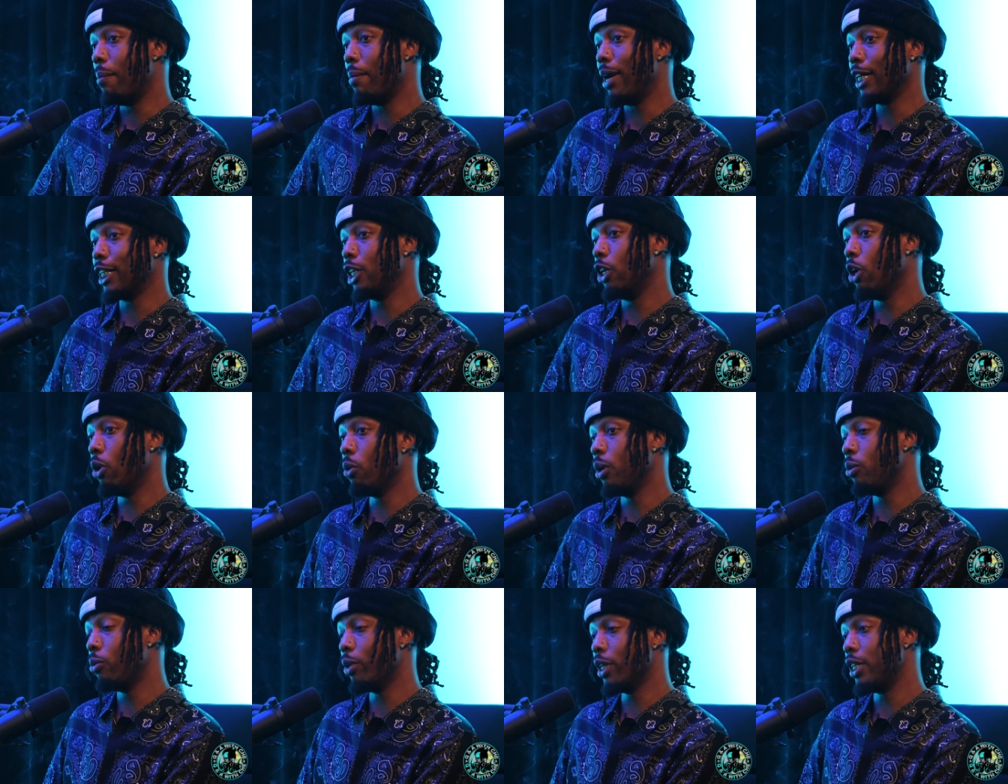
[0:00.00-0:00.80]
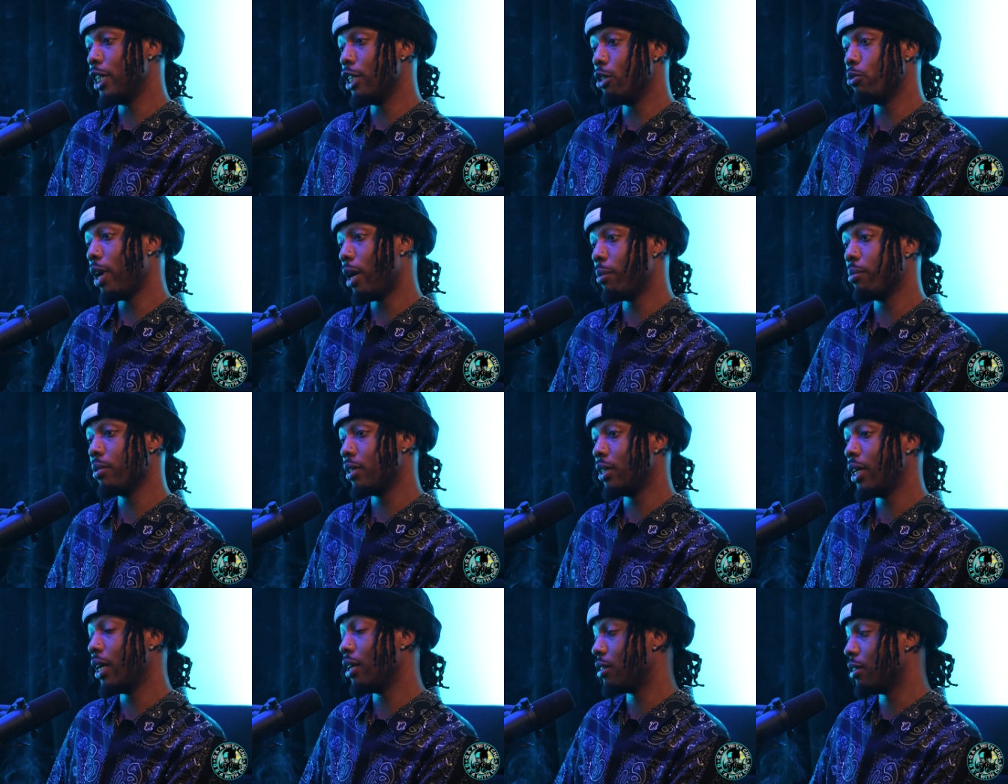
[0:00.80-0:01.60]
I'm about to go in with these
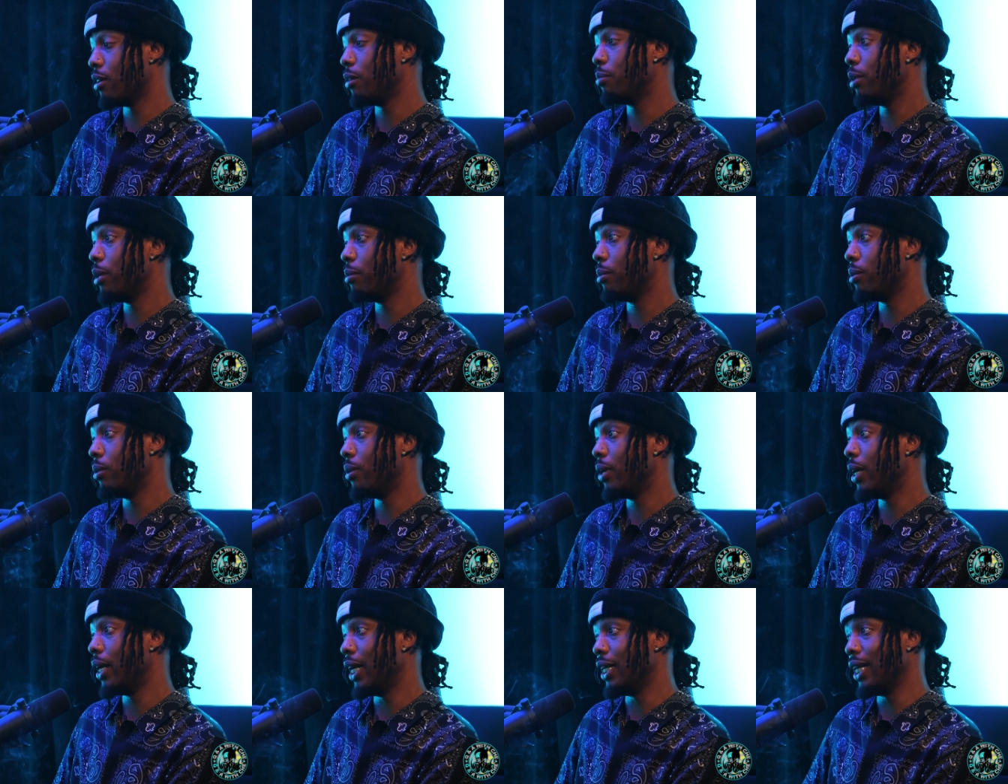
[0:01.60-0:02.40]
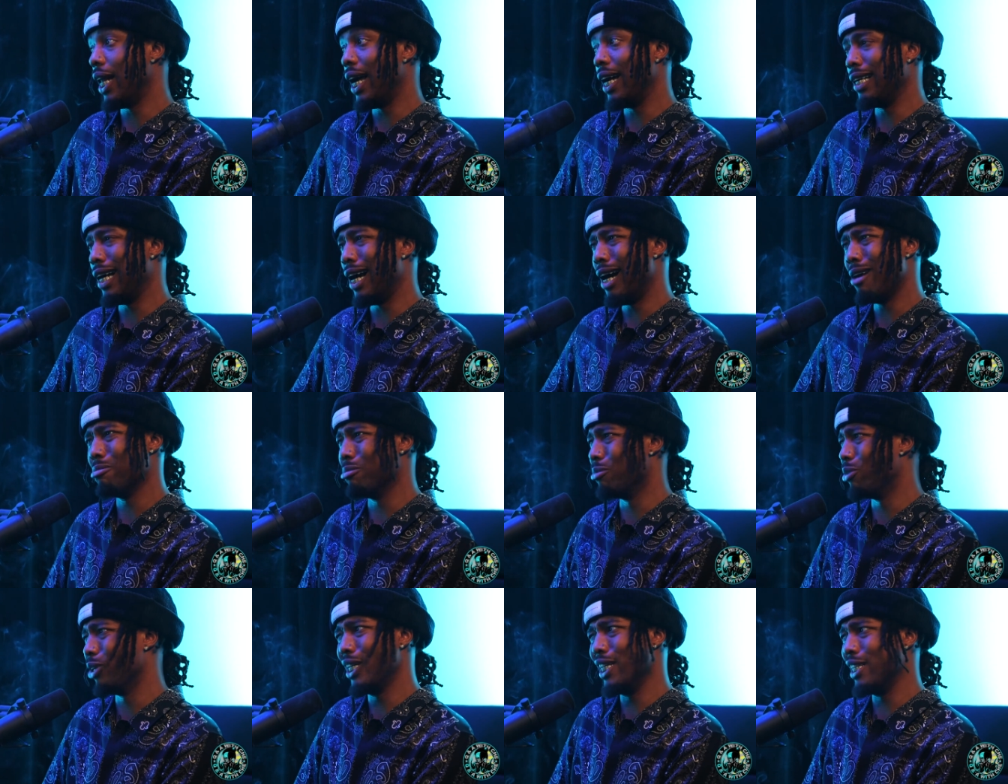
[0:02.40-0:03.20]
rappers there, some people, and like,
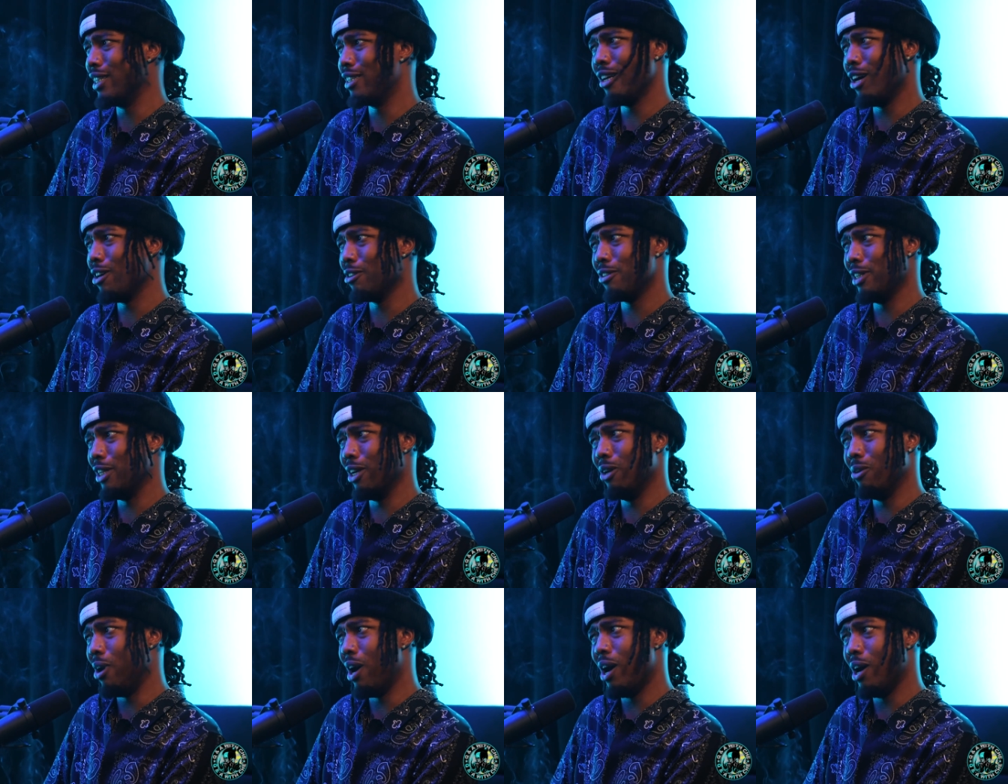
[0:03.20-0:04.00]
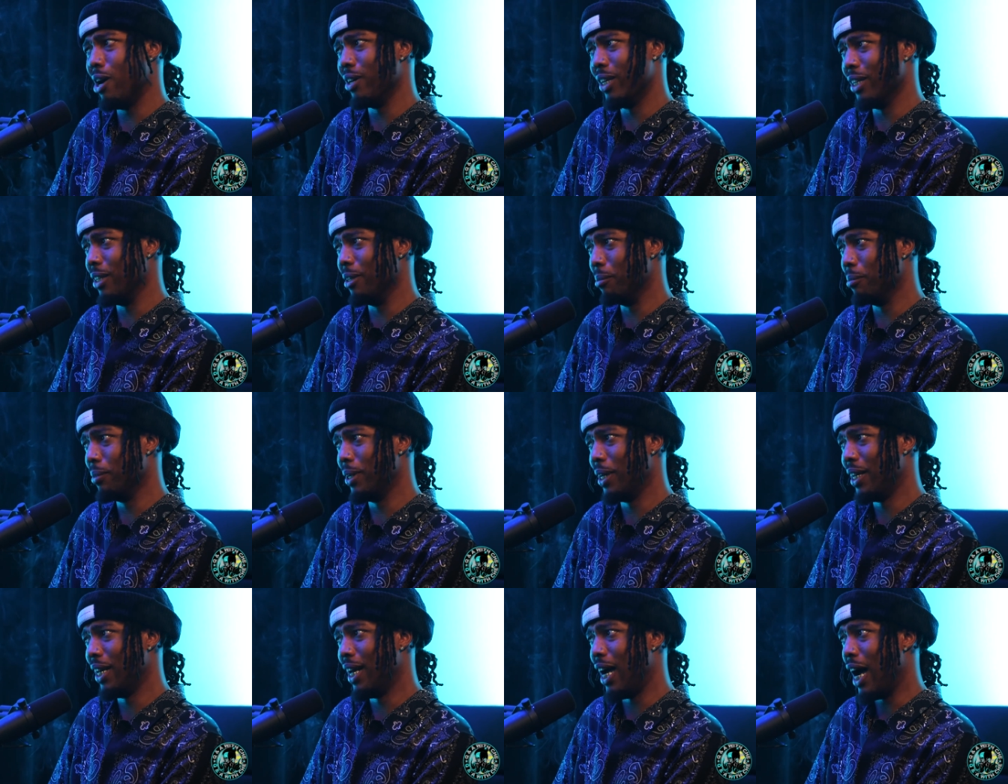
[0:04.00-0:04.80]
I'm really saucing on all them.
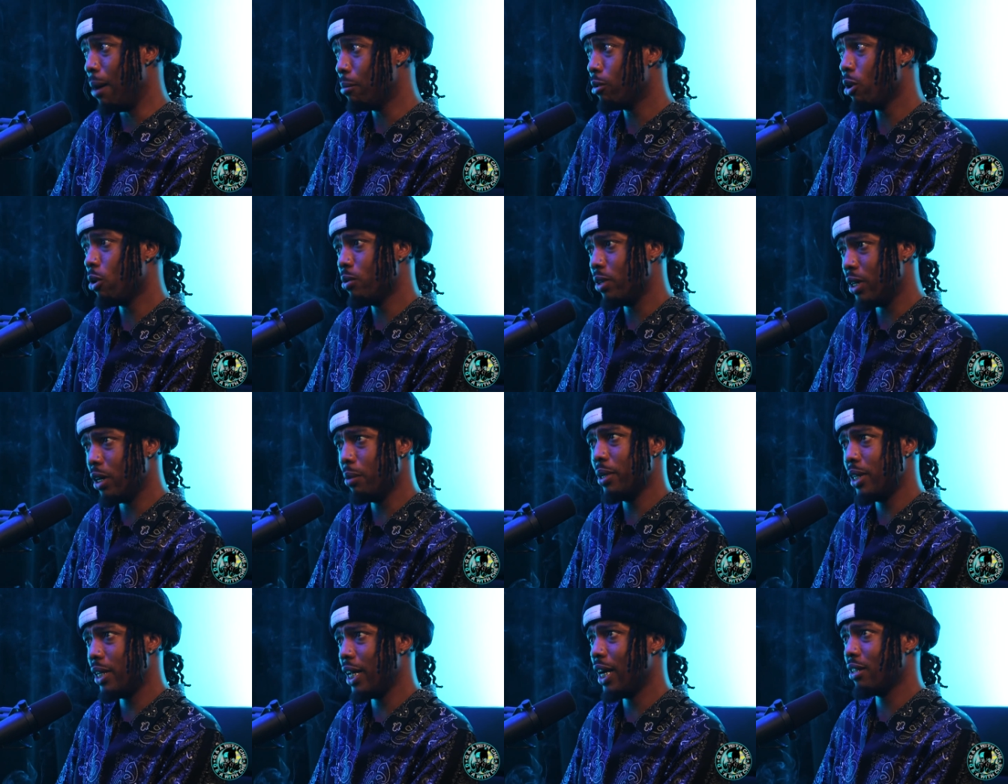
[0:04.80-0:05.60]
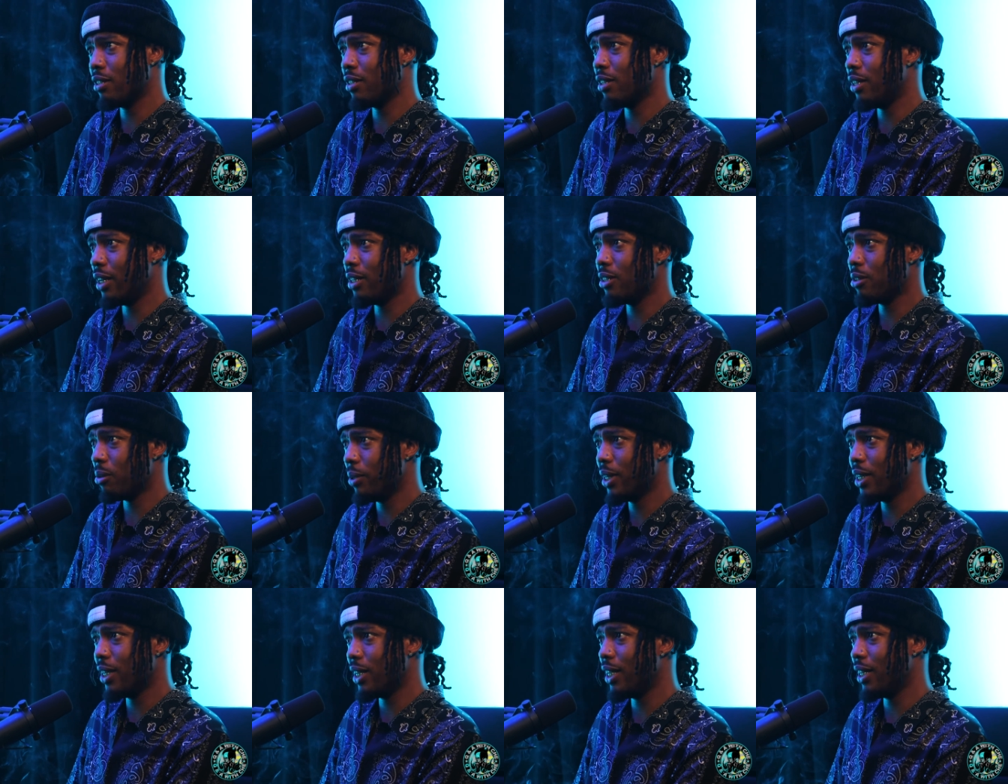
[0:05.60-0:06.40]
I'm gonna dumb it down today so
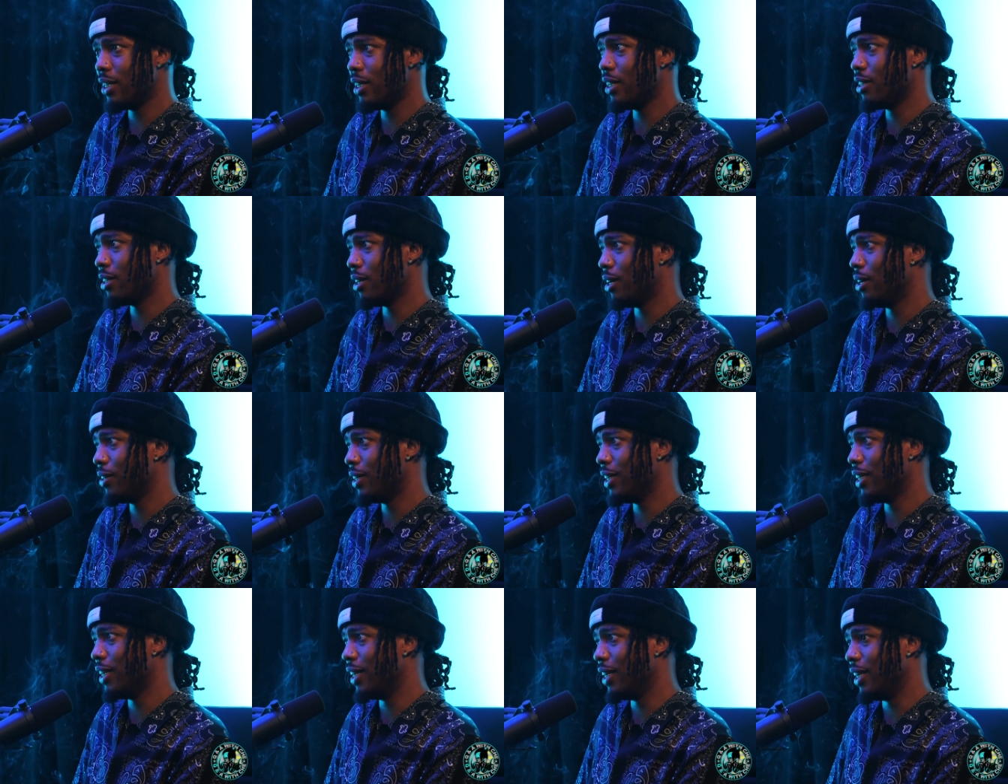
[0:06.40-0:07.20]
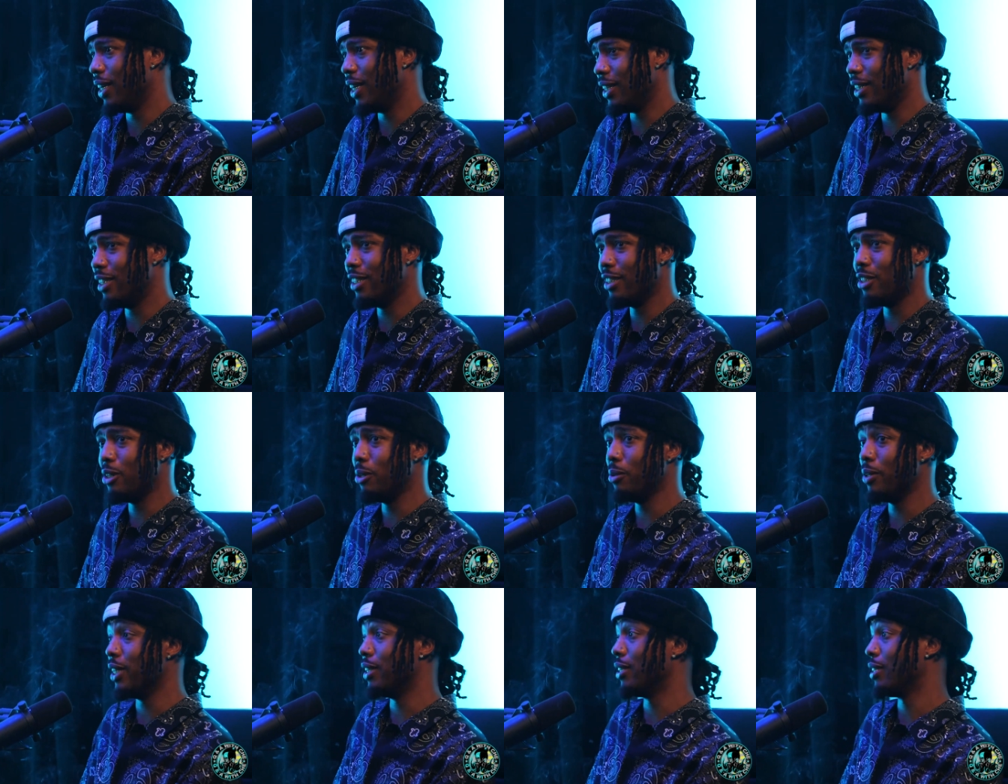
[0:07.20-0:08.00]
we could get this song done and just
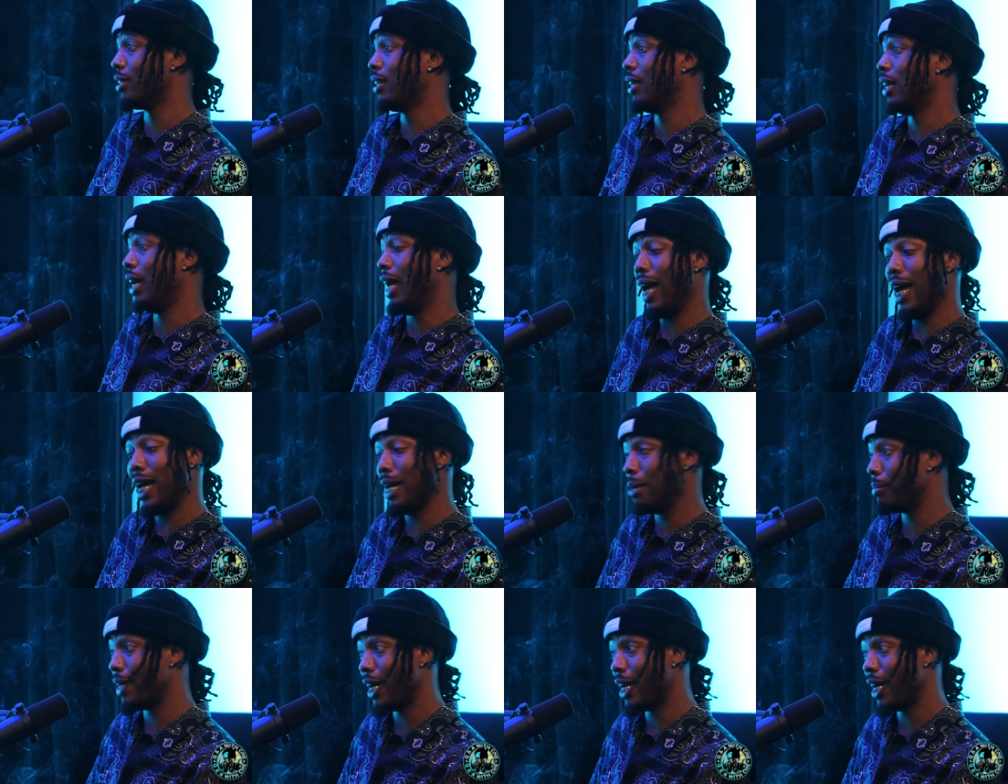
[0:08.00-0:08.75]
do this. I am